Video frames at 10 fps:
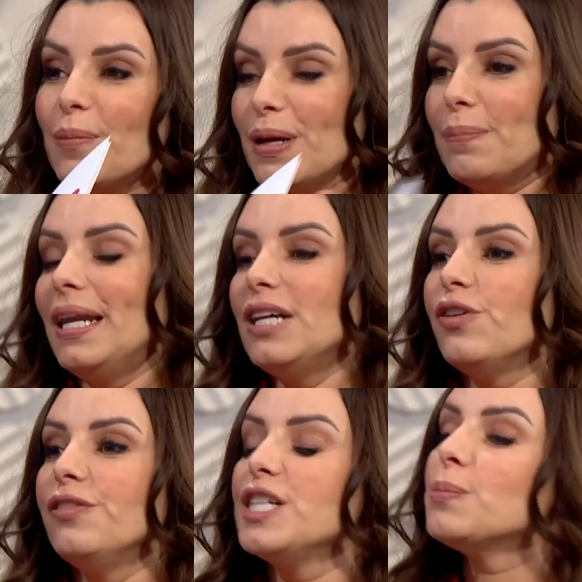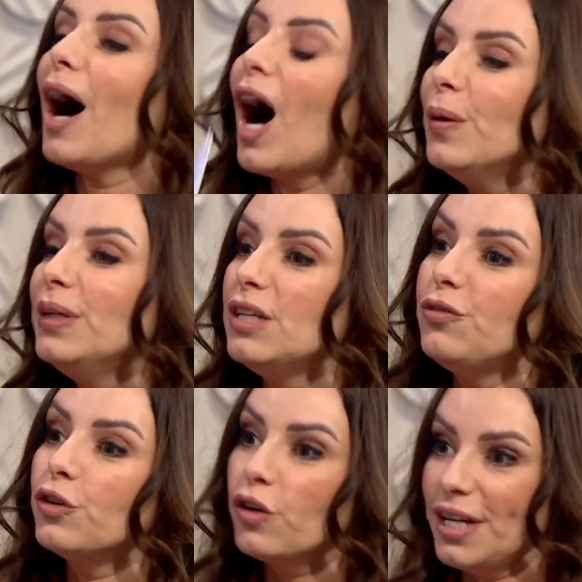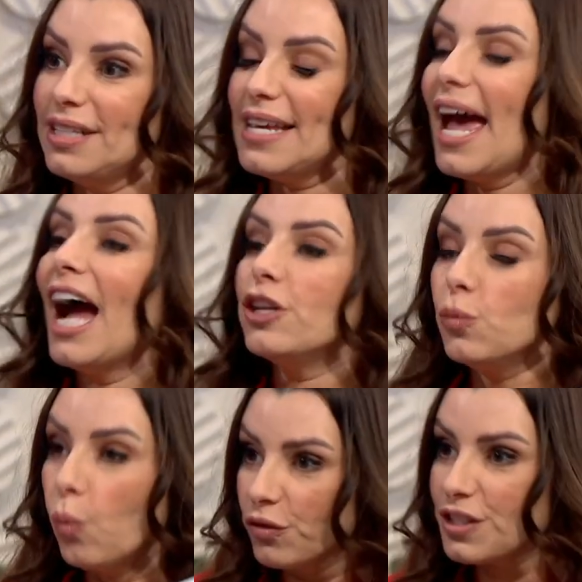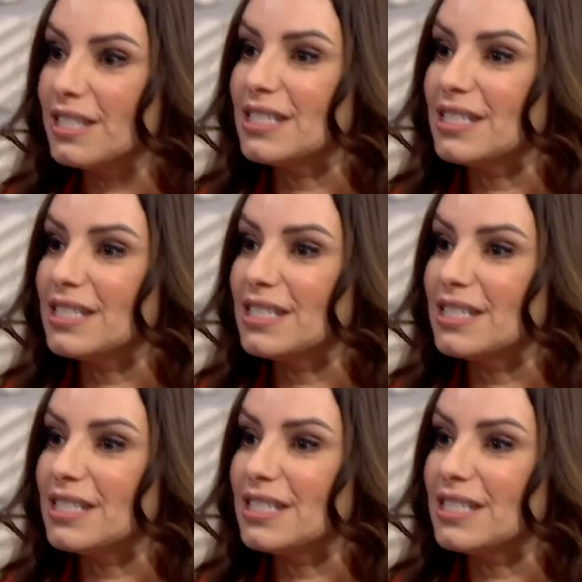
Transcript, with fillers: a big believer in this, but only if you're not in debt and you want to